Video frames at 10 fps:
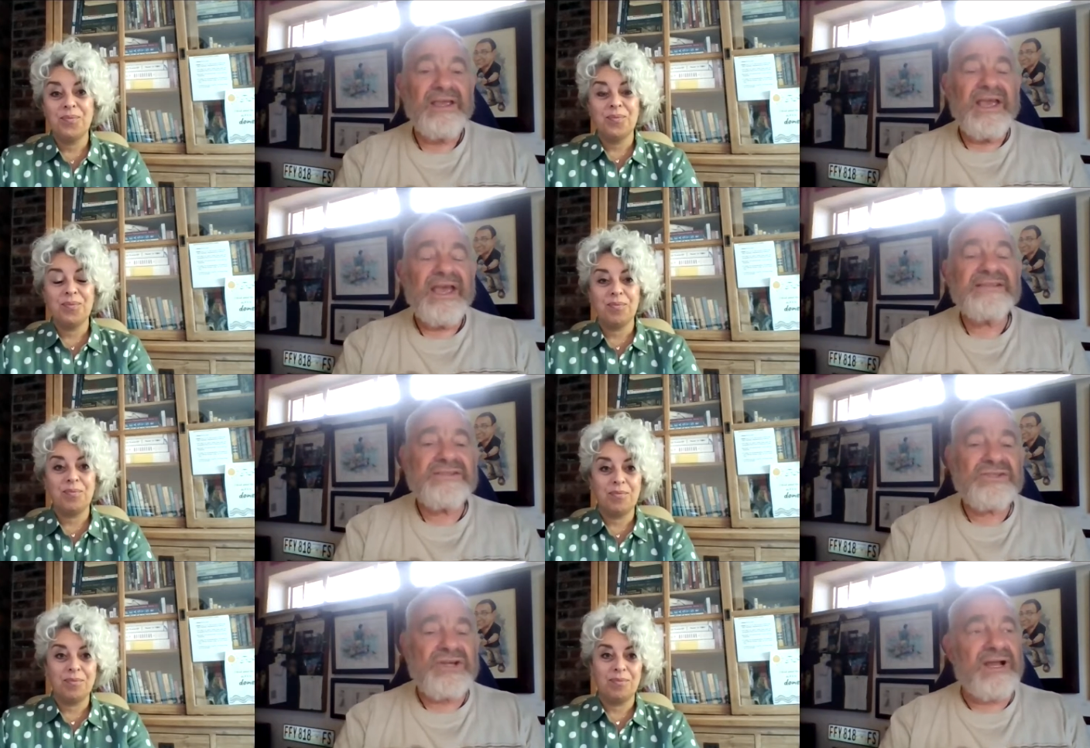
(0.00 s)
Speaker 1: I, as
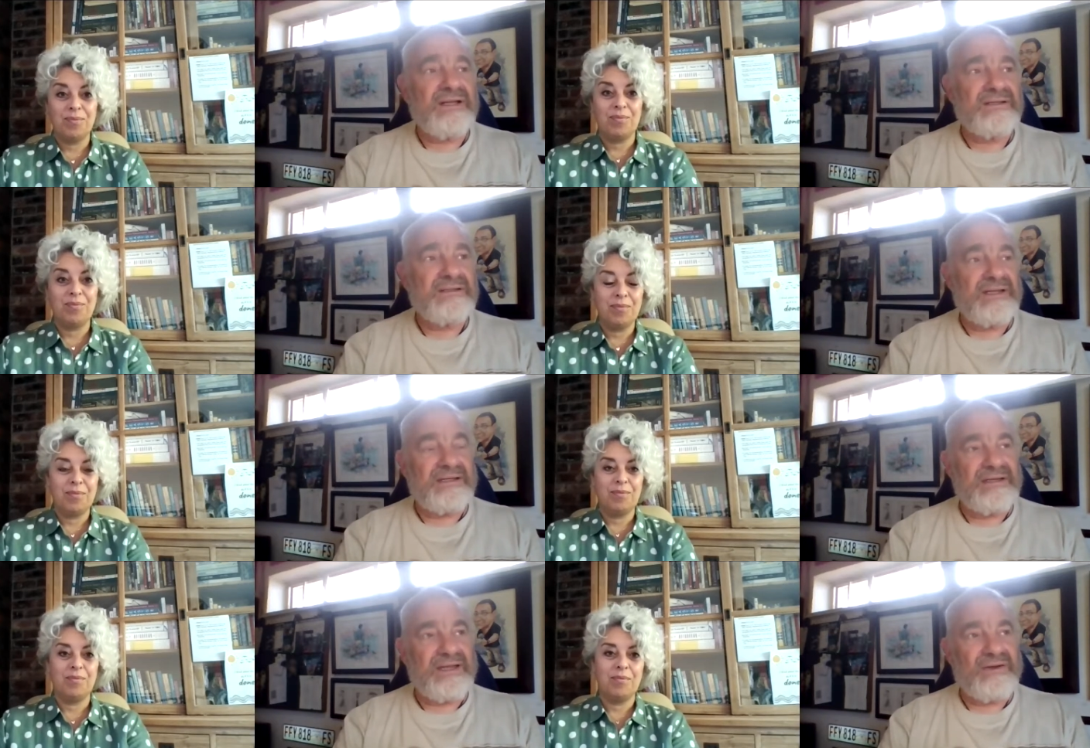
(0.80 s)
a child
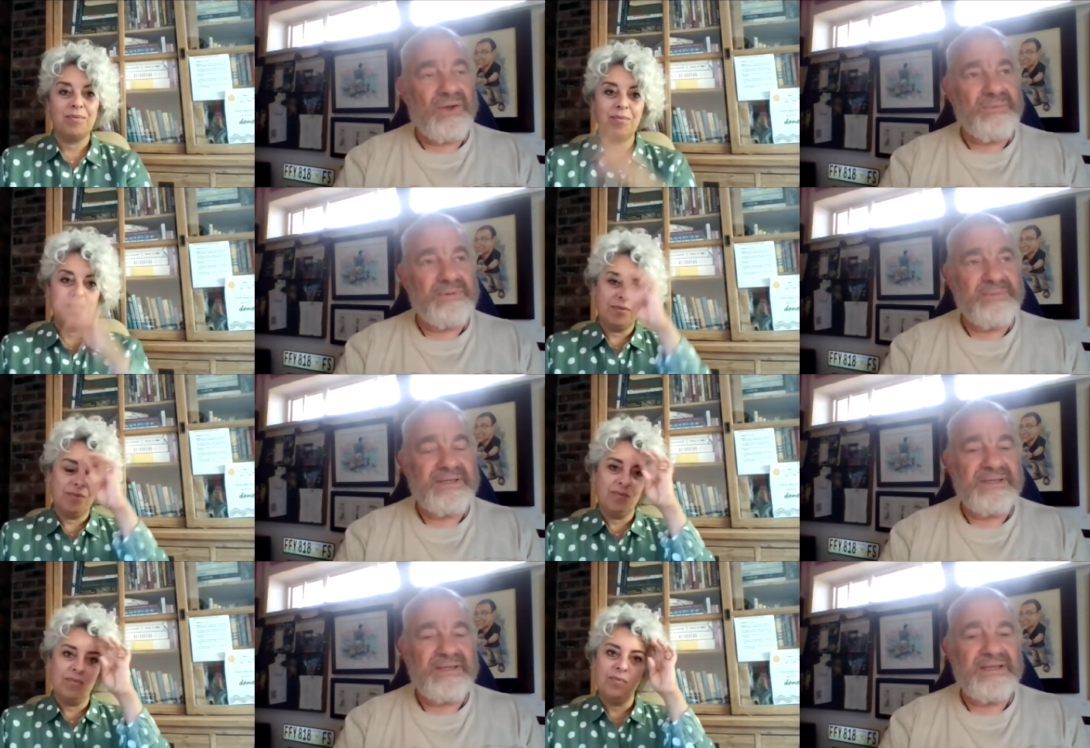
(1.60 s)
at, at home in
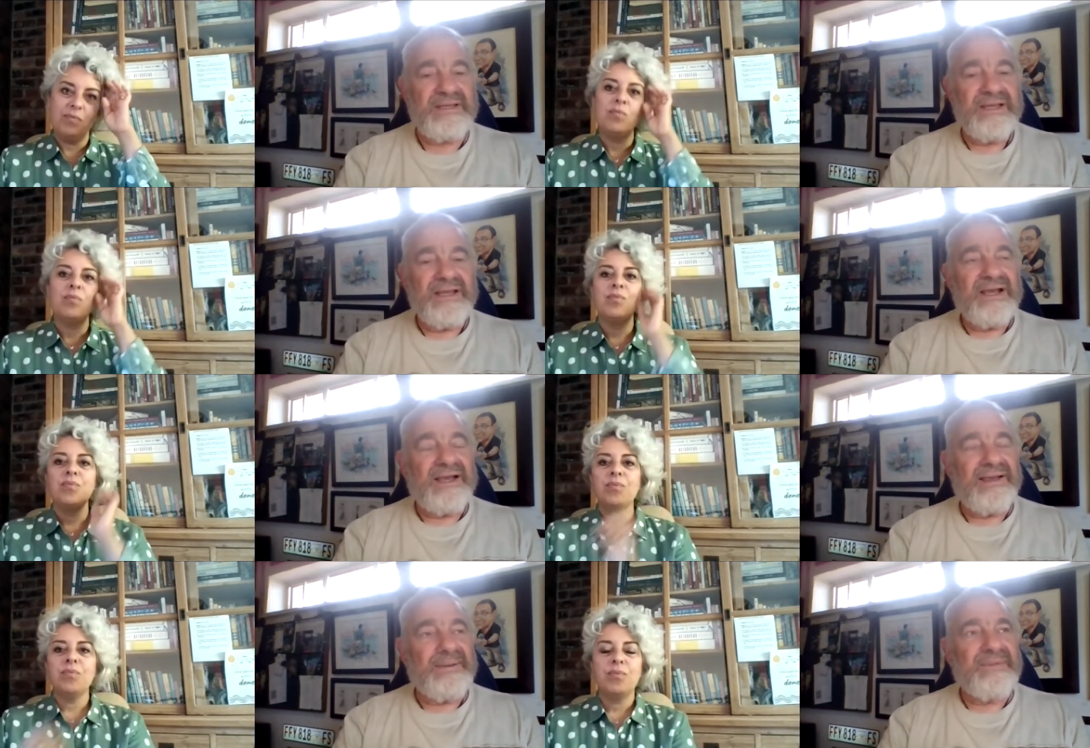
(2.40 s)
PE,
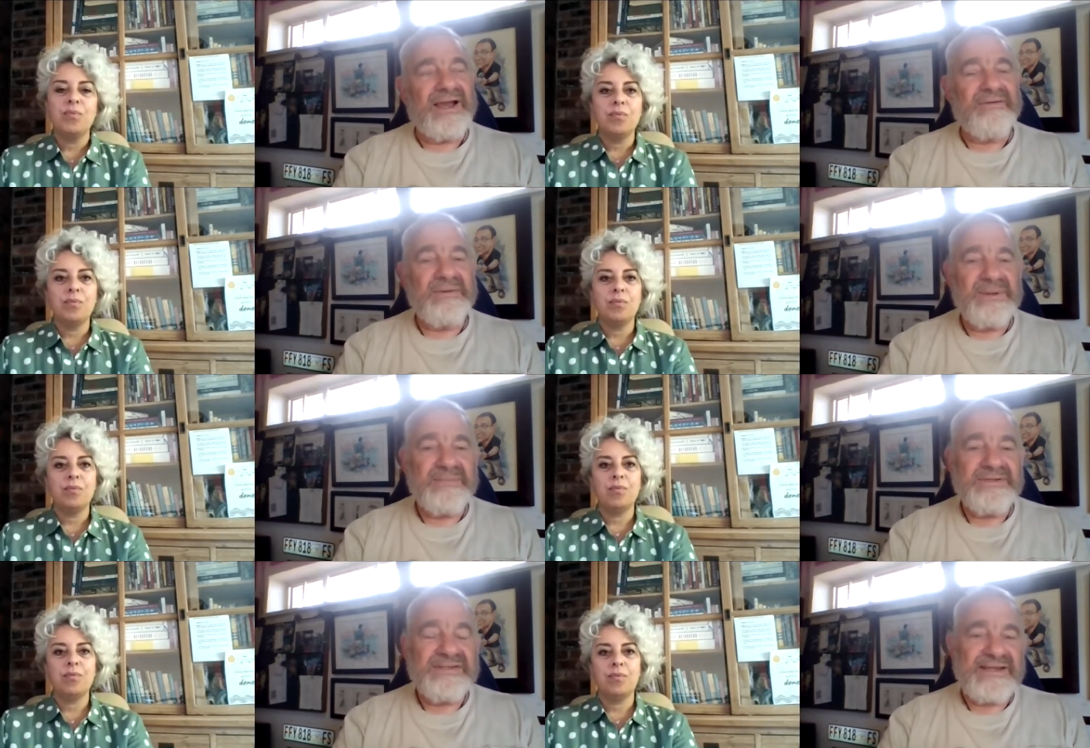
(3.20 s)
um, I
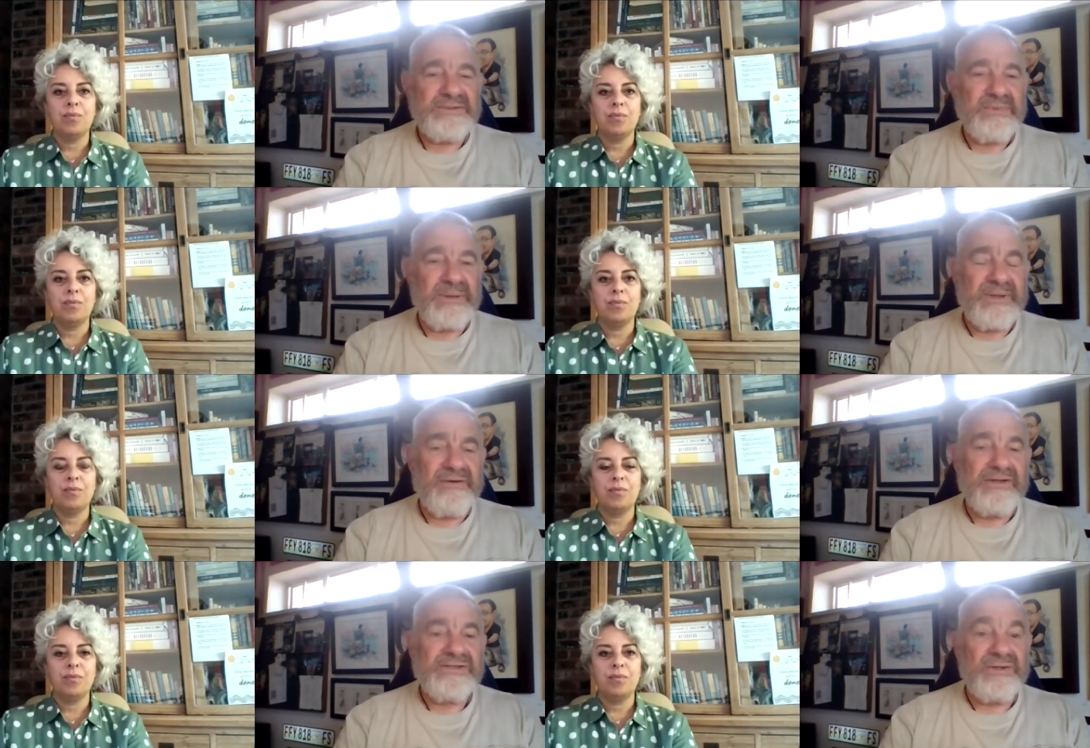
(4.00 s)
remember saying to my
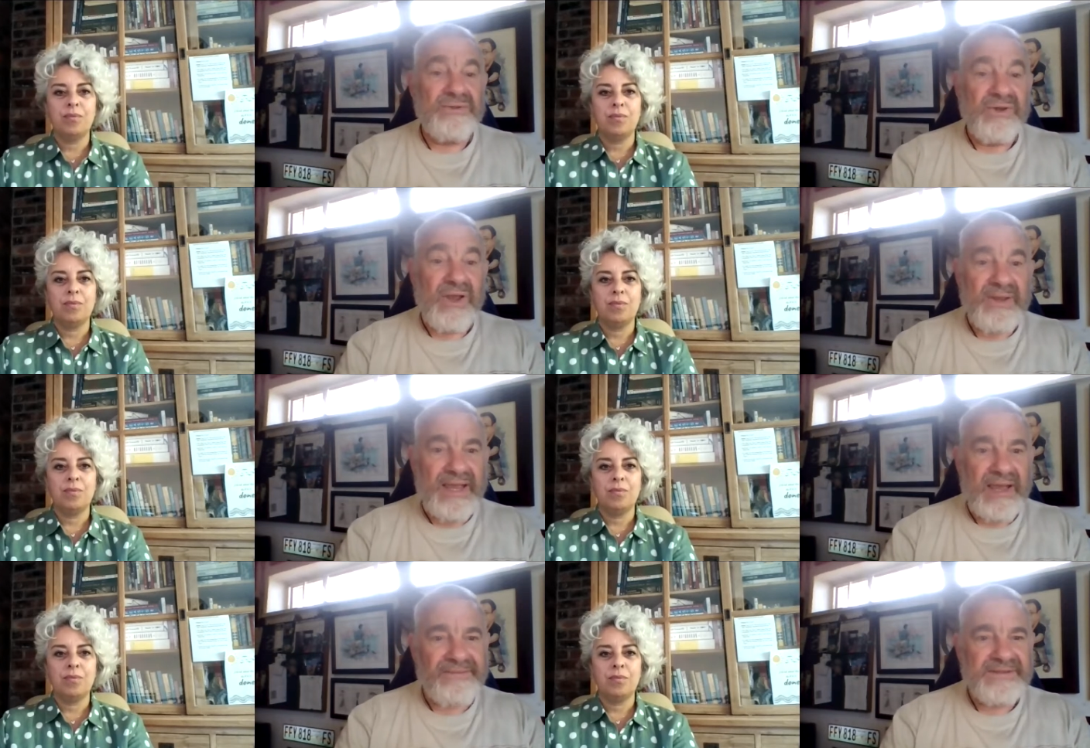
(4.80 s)
parents, "Are you
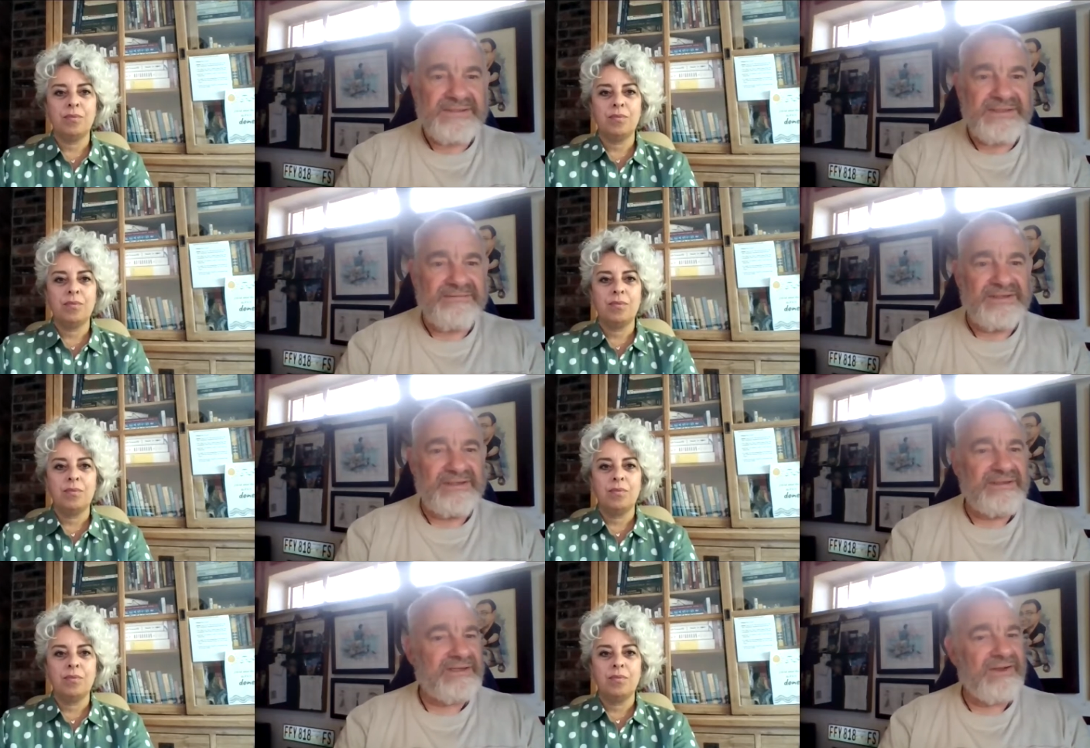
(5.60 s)
going out this
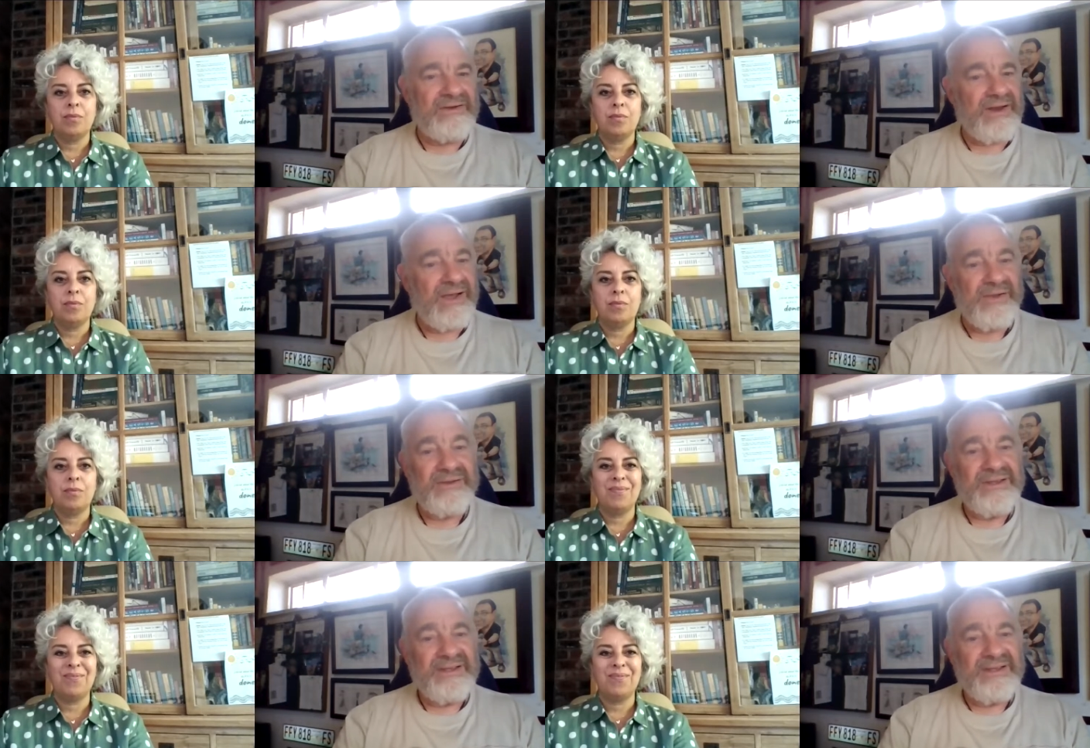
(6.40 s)
evening?" And they'd go, "No."